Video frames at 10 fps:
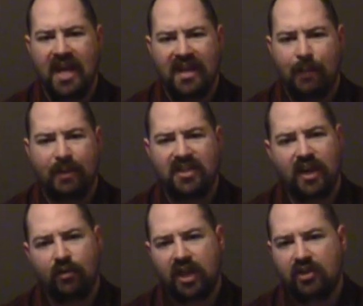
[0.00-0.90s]
Not by
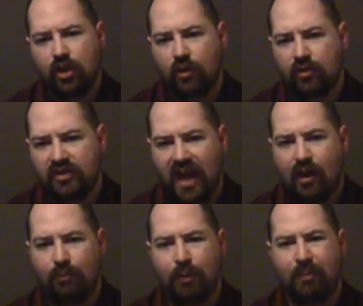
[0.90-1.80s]
tearing each other
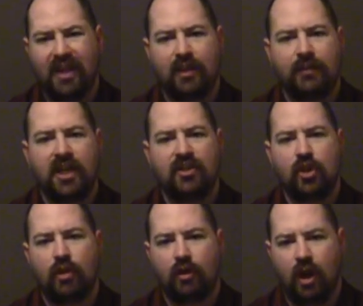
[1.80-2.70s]
down, but by lifting each
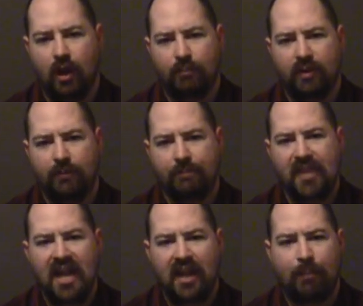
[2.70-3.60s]
other up.
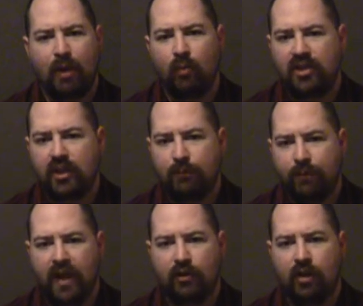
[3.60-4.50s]
Not by wishing
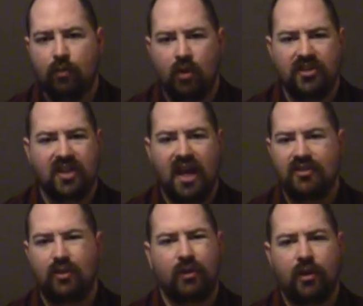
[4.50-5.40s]
failure on one side
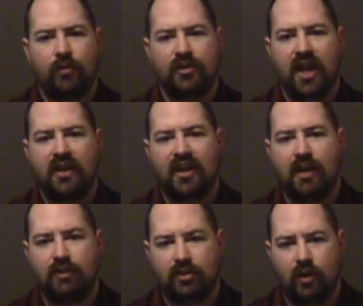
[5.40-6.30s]
so the other side can
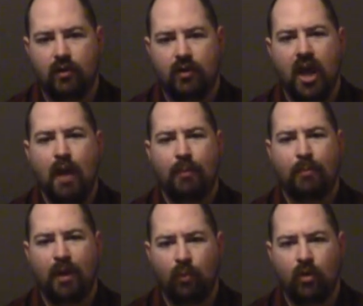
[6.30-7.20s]
have a turn, but
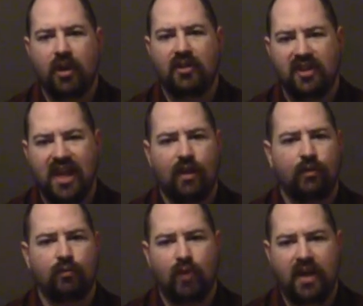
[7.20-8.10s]
by working together
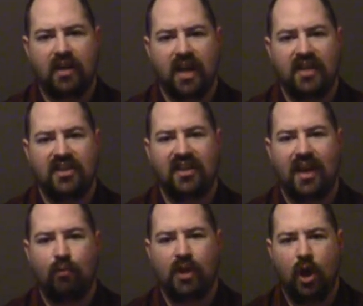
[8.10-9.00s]
and recognizing
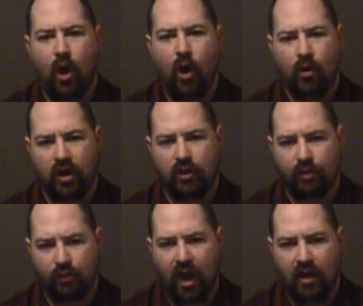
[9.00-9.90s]
that we all can
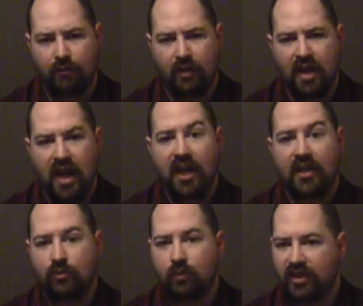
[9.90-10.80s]
thrive. It
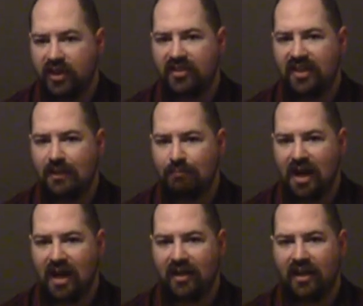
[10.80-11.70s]
is with this in
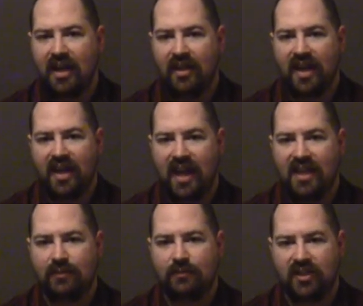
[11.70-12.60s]
mind that
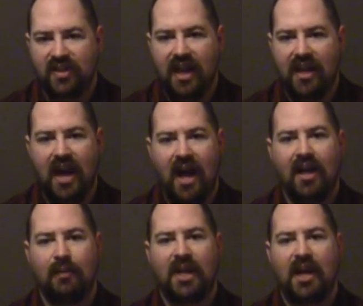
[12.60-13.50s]
as of today,
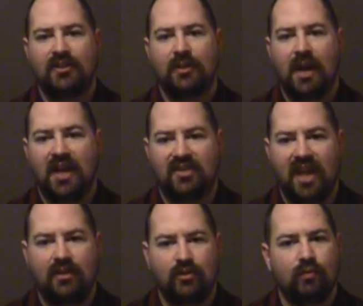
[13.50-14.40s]
I am announcing my
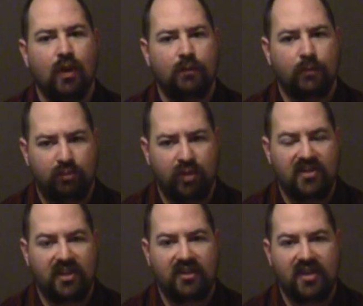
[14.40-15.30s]
intent to run for
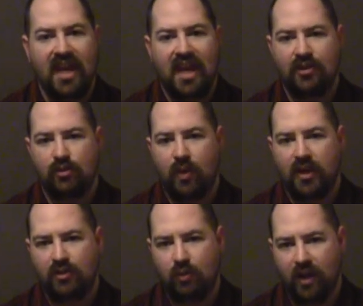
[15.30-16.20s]
president in
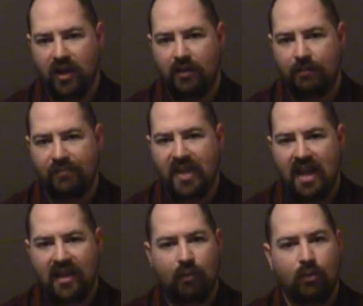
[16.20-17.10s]
2020.
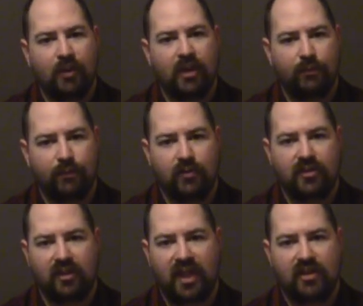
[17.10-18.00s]
That will be the
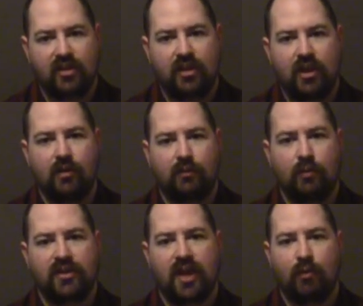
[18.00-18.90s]
first election year of
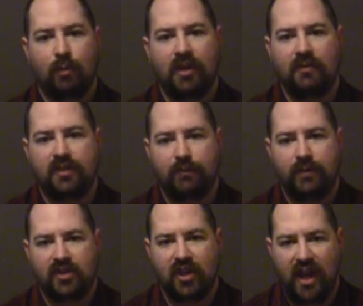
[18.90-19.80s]
which I will be of
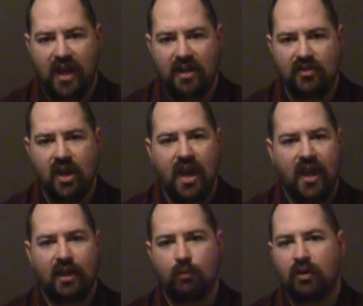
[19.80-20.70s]
sufficient age,
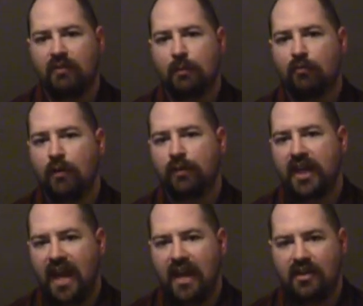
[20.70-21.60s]
and it will give me roughly
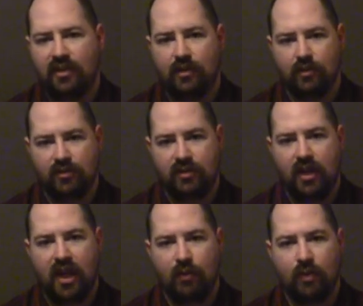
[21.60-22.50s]
8 years
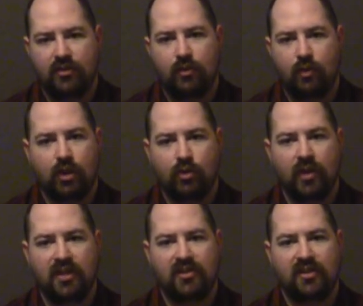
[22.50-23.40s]
in which to
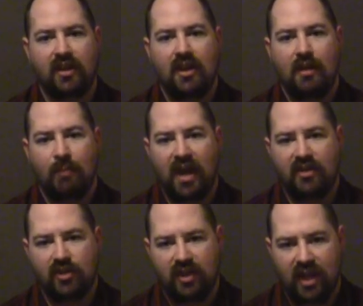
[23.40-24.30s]
increase my
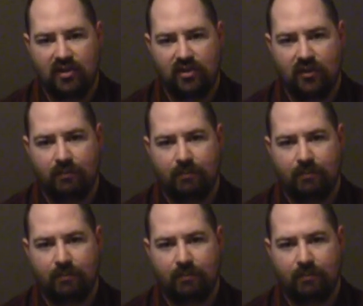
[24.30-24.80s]
education.